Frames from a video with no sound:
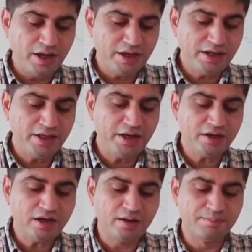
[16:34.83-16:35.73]

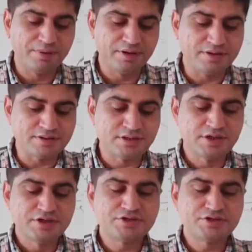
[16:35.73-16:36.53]
Indian companies